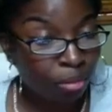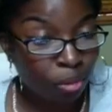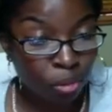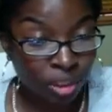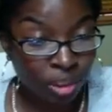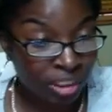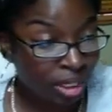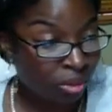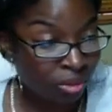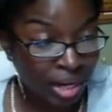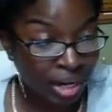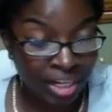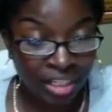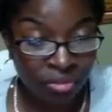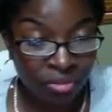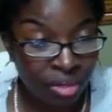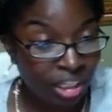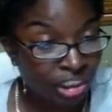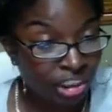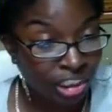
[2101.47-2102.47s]
was I writing
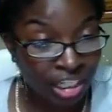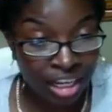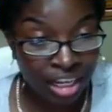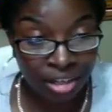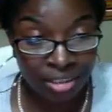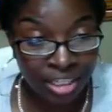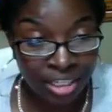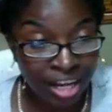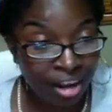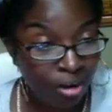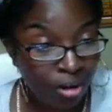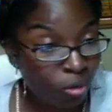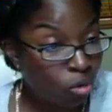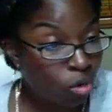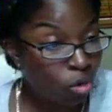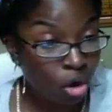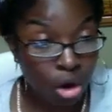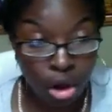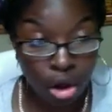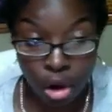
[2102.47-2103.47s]
rationales out?
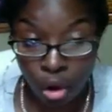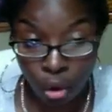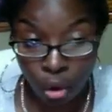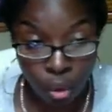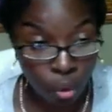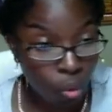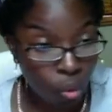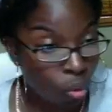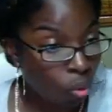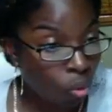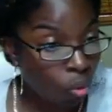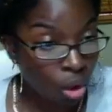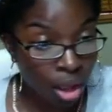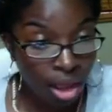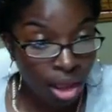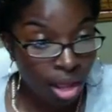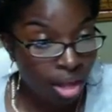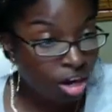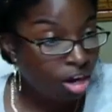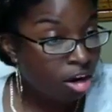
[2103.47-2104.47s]
No.
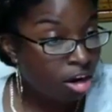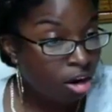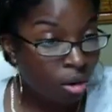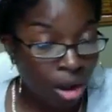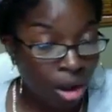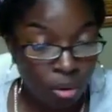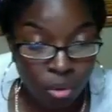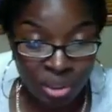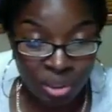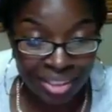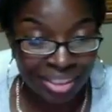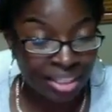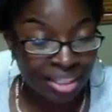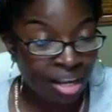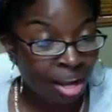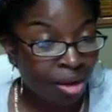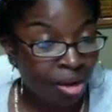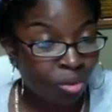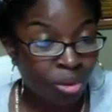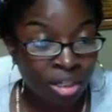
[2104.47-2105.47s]
No, I was
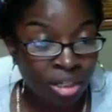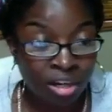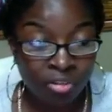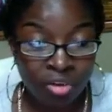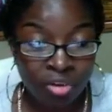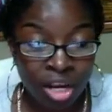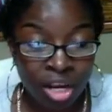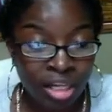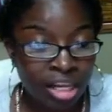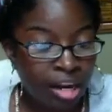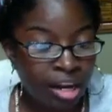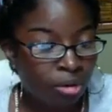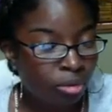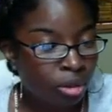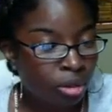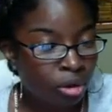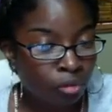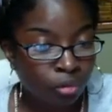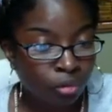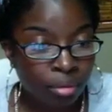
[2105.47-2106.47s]
not. Whatever I got
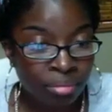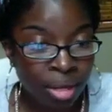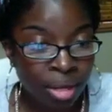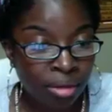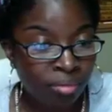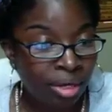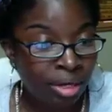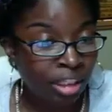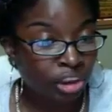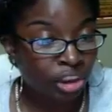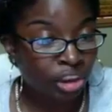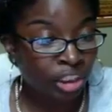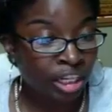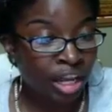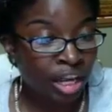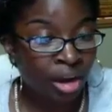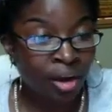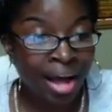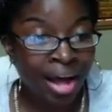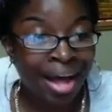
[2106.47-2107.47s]
wrong from that
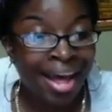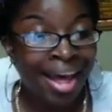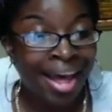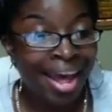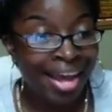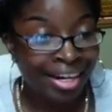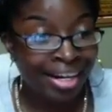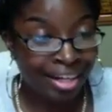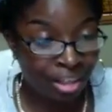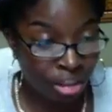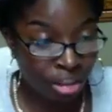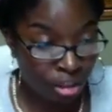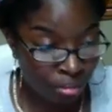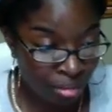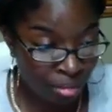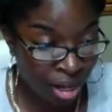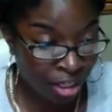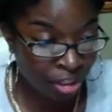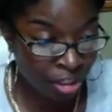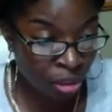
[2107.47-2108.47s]
rationale, I added it to
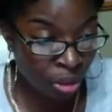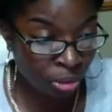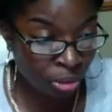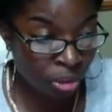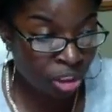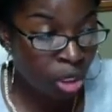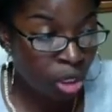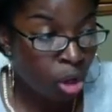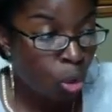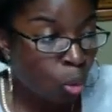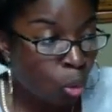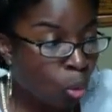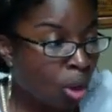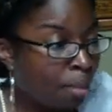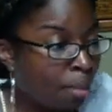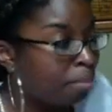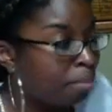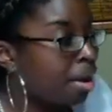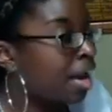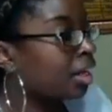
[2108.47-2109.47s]
my notes,
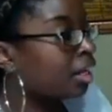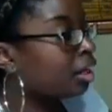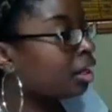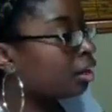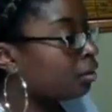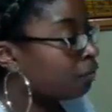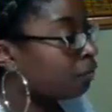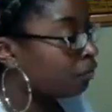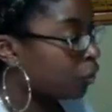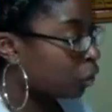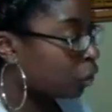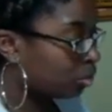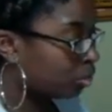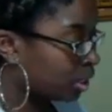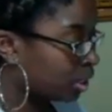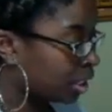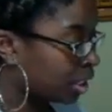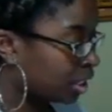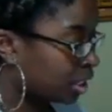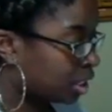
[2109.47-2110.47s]
went back and confirmed it
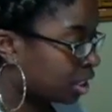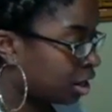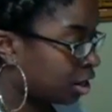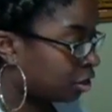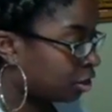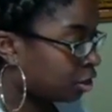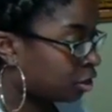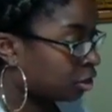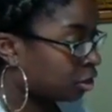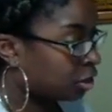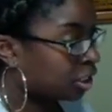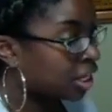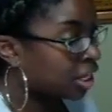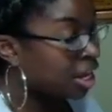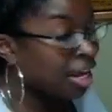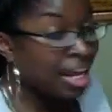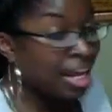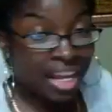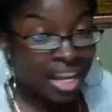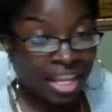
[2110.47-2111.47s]
in Saunders,
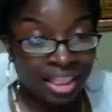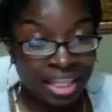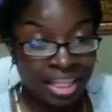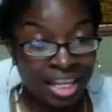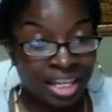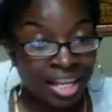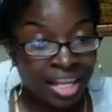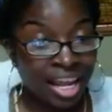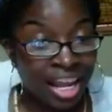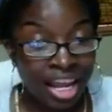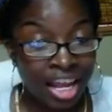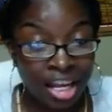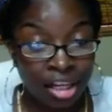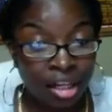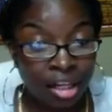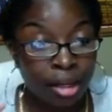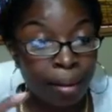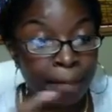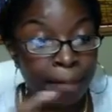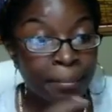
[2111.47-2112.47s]
and then I had
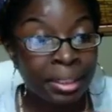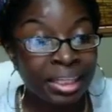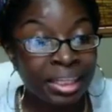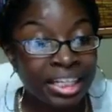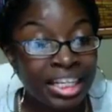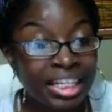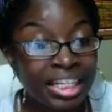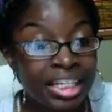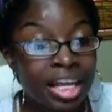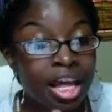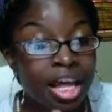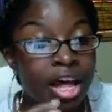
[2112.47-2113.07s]
complete